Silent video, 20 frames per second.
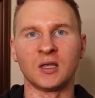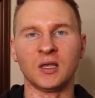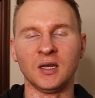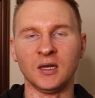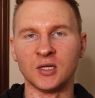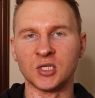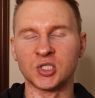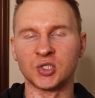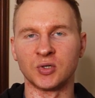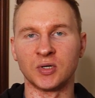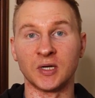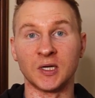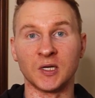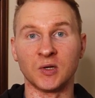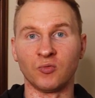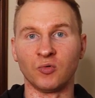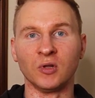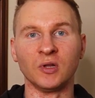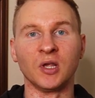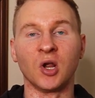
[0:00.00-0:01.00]
industry,
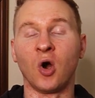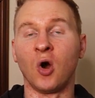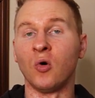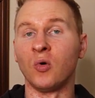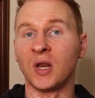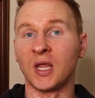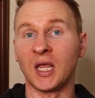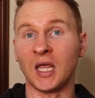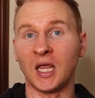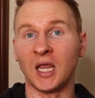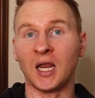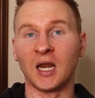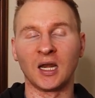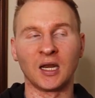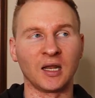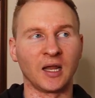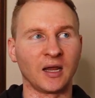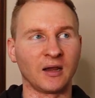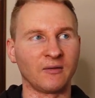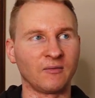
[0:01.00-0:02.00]
and really honing
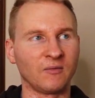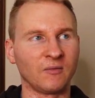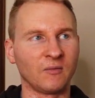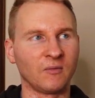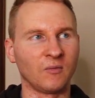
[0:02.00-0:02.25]
in, like